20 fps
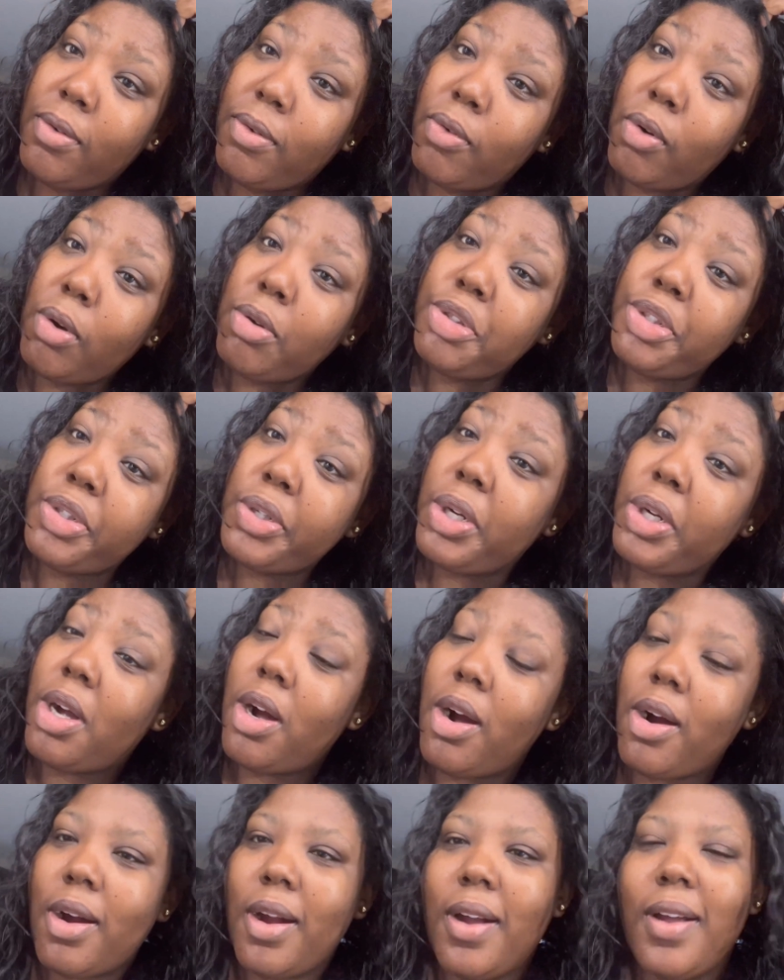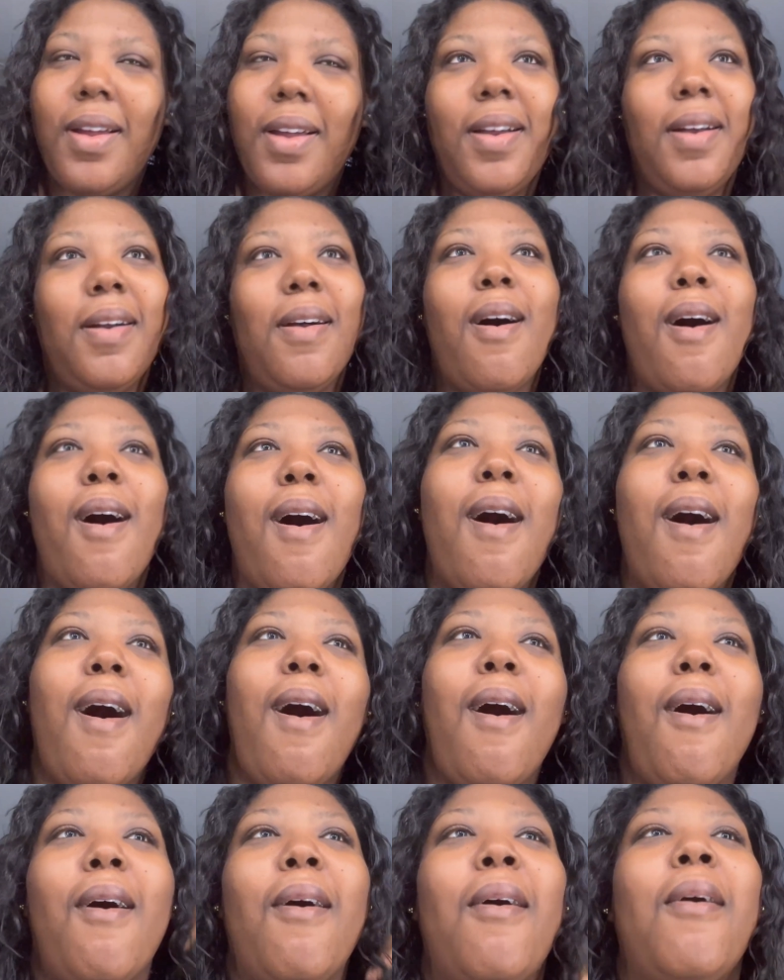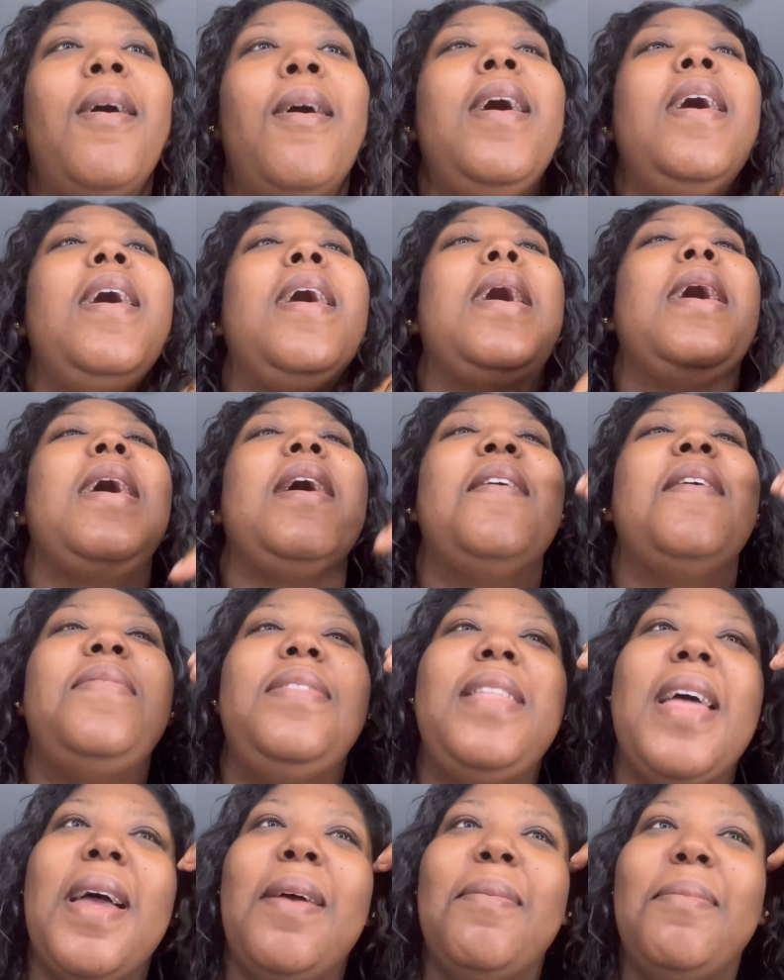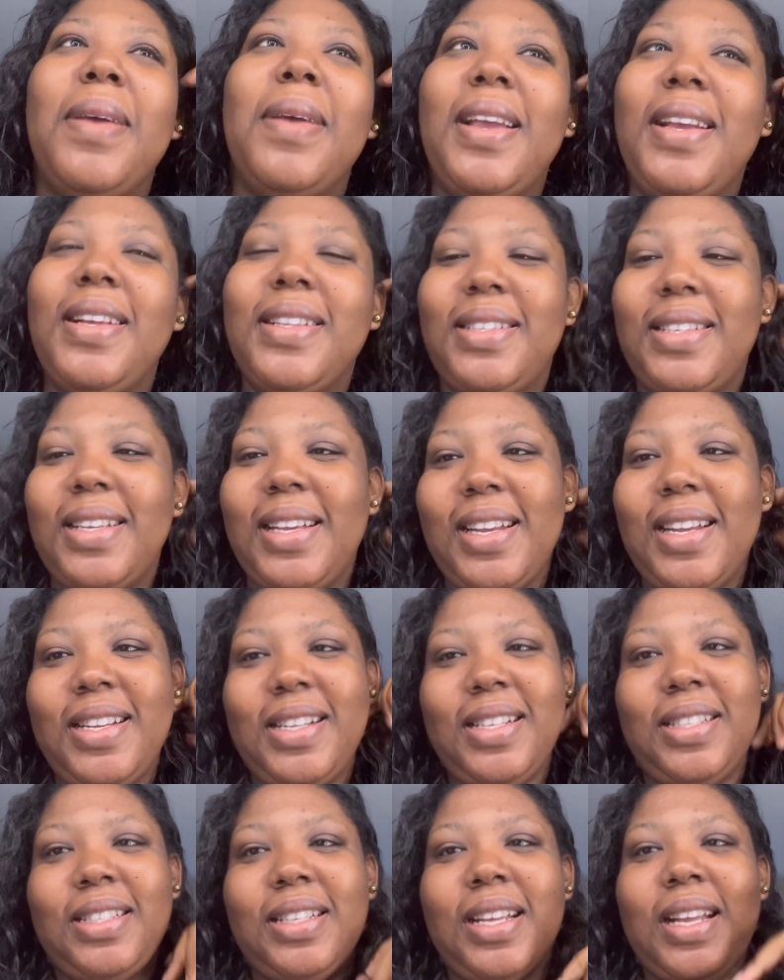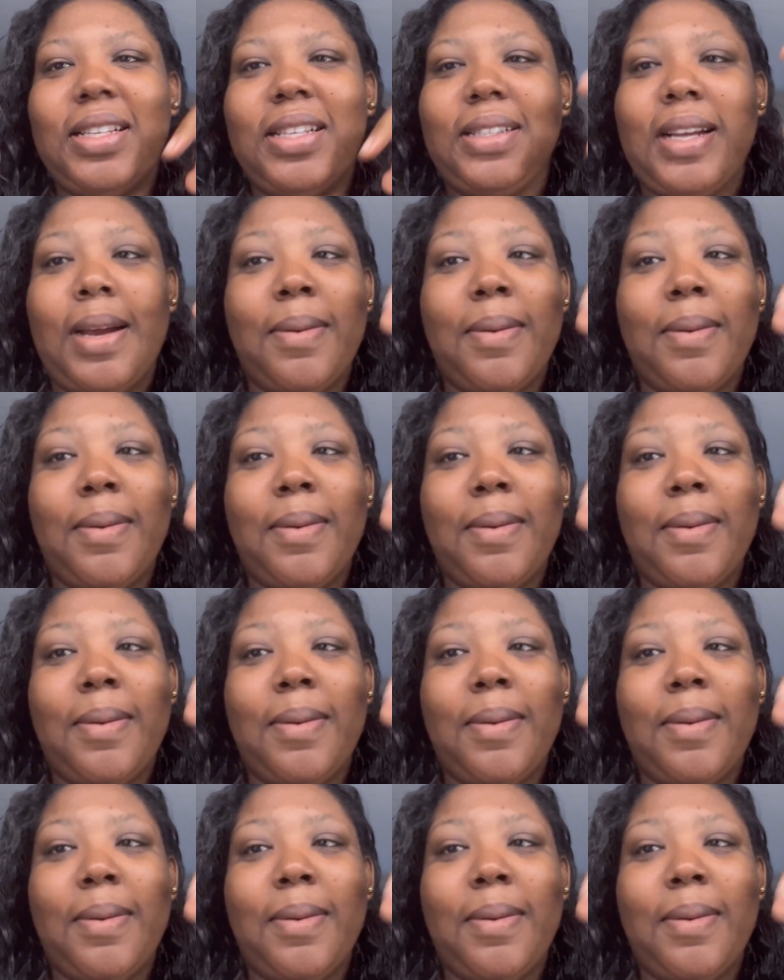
grocery cart haul if that makes any sense.